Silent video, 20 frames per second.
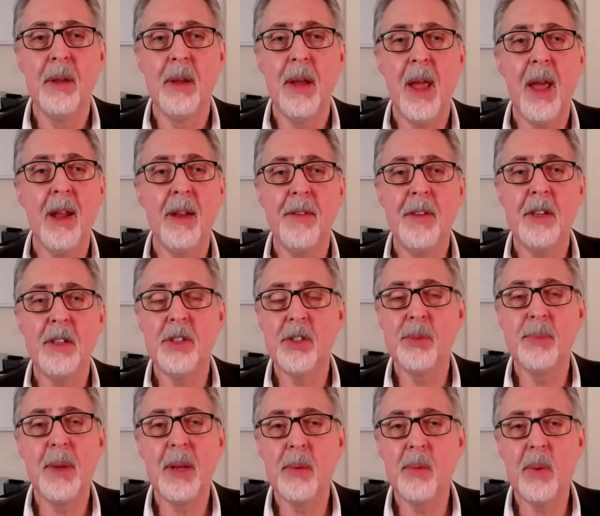And if you just
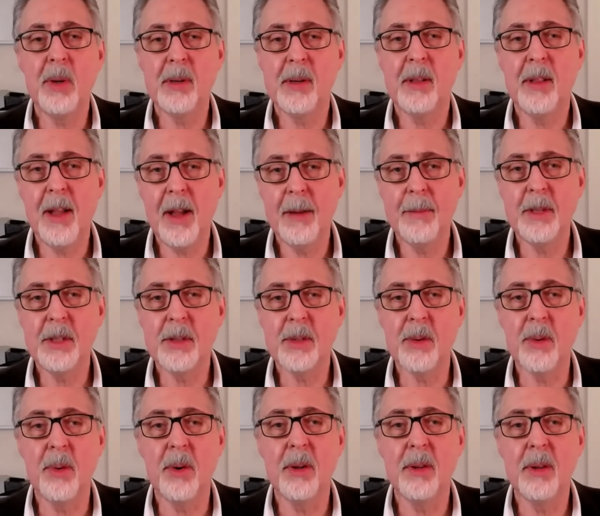make one climate score,